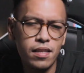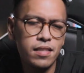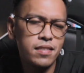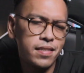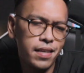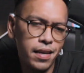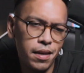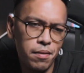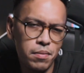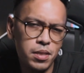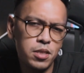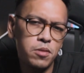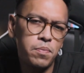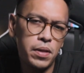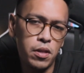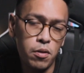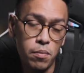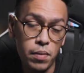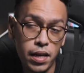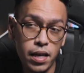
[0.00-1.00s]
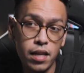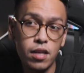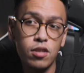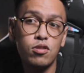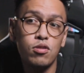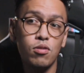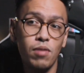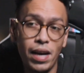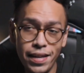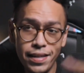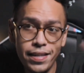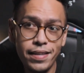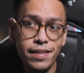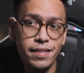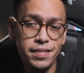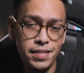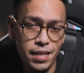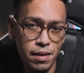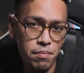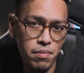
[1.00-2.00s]
It's him, it's Peter McKinnon. So I
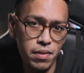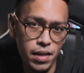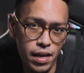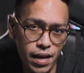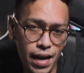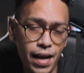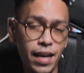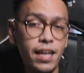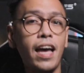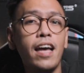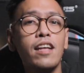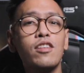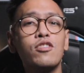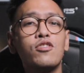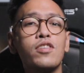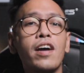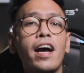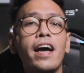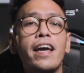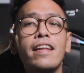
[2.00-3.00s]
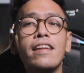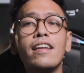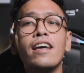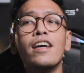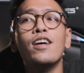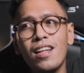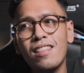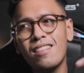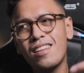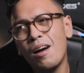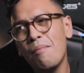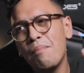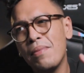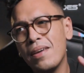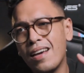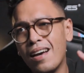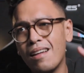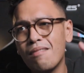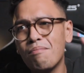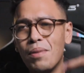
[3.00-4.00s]
did the same thing. I, I tried, not
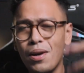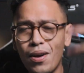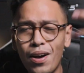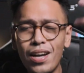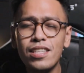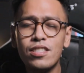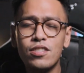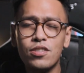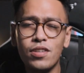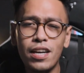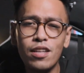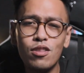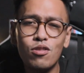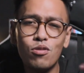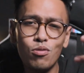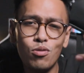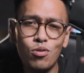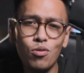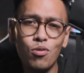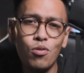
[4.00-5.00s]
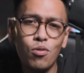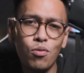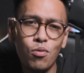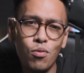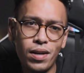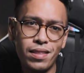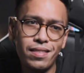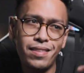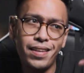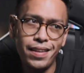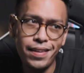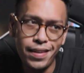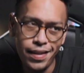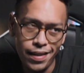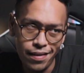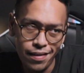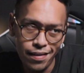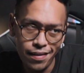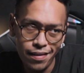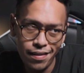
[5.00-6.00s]
copycat, but I tried to do what he
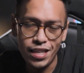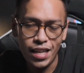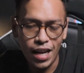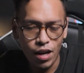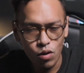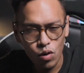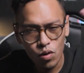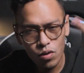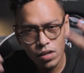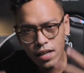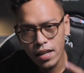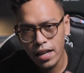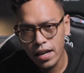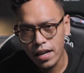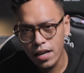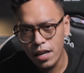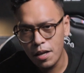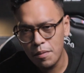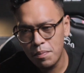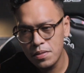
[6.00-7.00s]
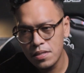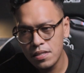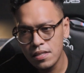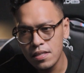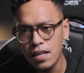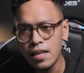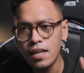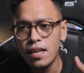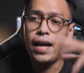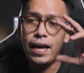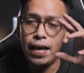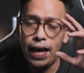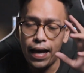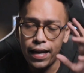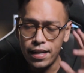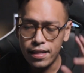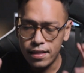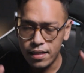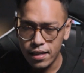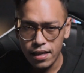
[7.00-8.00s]
did. I downloaded the clips and I
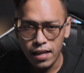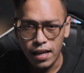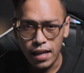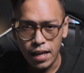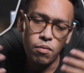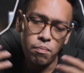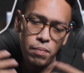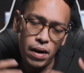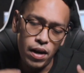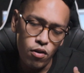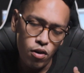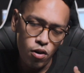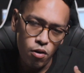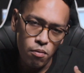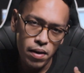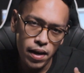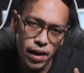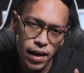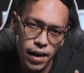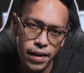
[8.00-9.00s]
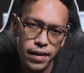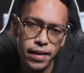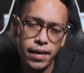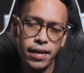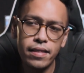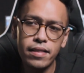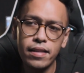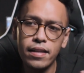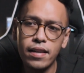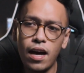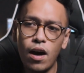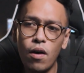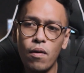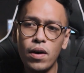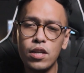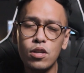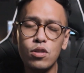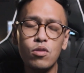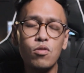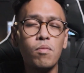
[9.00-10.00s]
edited kung paano ako mag-edit and how
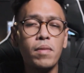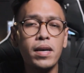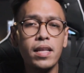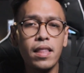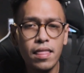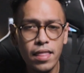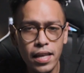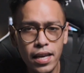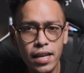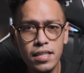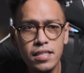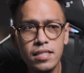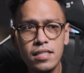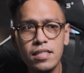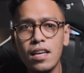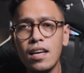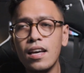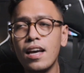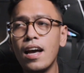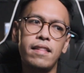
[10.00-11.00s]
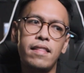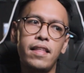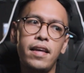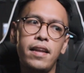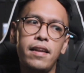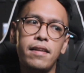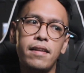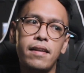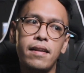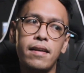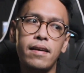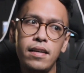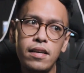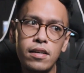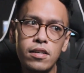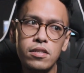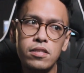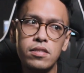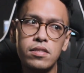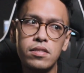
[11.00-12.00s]
I do my things. And then
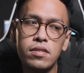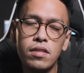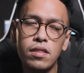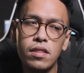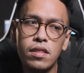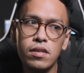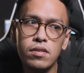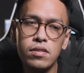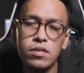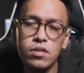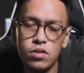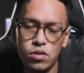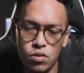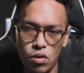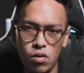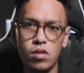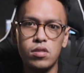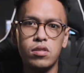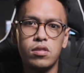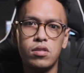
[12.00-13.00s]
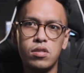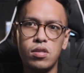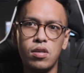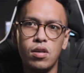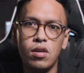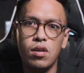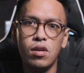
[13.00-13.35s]
here's the result.